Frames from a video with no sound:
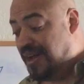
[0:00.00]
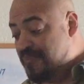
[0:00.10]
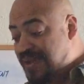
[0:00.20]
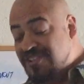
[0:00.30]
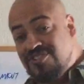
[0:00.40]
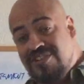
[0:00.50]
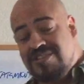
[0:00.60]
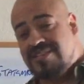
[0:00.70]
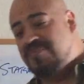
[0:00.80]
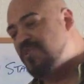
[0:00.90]
And she
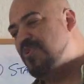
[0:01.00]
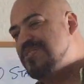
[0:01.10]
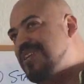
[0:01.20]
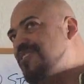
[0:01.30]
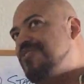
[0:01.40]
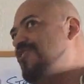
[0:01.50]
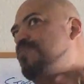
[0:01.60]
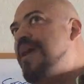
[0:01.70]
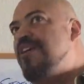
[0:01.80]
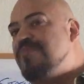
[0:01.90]
said something once that just
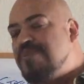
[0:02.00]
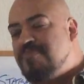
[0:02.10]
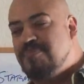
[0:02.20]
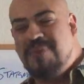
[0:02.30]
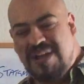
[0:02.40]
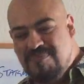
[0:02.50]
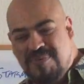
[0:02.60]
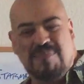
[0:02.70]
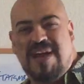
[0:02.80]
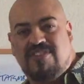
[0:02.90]
inspired my
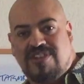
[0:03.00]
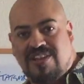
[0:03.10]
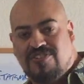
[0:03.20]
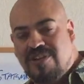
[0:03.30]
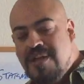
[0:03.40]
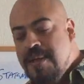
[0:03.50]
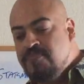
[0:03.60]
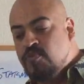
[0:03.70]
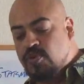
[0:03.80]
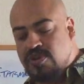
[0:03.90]
imagination.
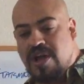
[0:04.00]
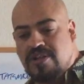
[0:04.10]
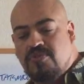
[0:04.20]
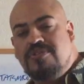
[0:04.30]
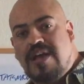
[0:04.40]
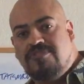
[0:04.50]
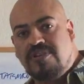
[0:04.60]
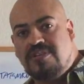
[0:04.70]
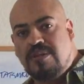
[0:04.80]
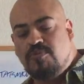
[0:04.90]
We were talking to a
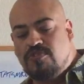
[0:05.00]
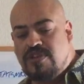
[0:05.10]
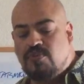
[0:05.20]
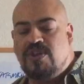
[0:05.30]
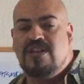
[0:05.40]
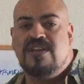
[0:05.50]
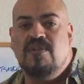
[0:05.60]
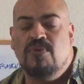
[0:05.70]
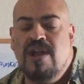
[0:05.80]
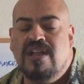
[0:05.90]
testing team who said,
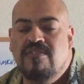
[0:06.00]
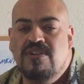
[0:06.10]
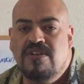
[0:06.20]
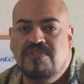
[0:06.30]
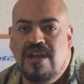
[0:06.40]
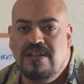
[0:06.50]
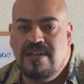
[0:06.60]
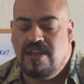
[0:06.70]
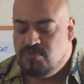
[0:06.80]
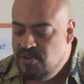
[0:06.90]
we're not given enough time to
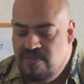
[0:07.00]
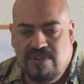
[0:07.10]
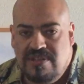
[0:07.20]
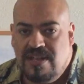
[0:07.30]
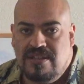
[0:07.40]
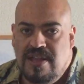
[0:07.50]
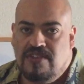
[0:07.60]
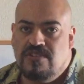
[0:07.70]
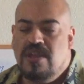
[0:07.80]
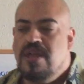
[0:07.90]
test. We don't have enough time to
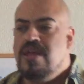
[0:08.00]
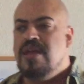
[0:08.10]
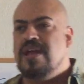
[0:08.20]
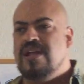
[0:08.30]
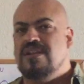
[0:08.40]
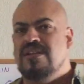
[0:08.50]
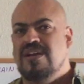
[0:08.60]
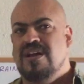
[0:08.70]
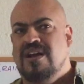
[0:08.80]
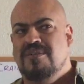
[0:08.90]
test.
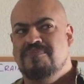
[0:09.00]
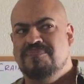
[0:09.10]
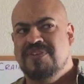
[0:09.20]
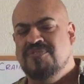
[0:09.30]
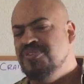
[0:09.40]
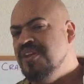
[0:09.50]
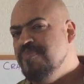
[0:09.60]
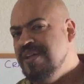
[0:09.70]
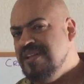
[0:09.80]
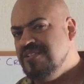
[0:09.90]
And if you think
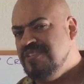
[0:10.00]
about that